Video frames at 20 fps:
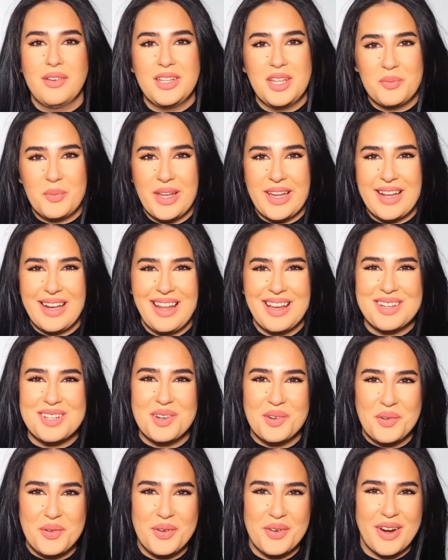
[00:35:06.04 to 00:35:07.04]
it in my
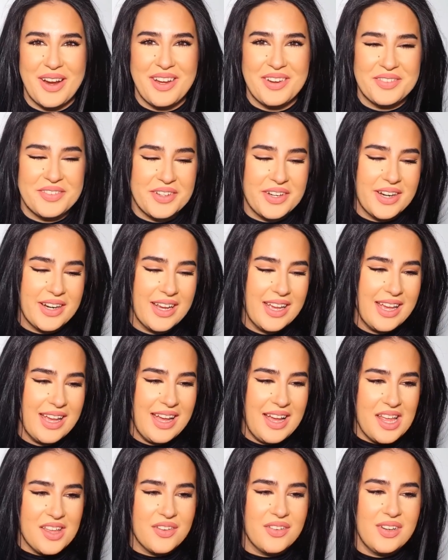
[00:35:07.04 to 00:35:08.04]
collection forever.
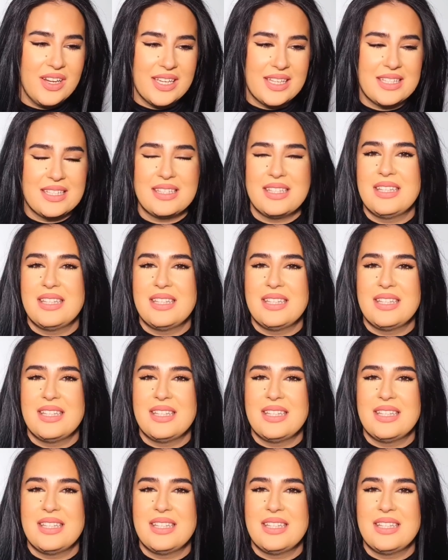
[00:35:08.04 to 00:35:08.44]
I feel like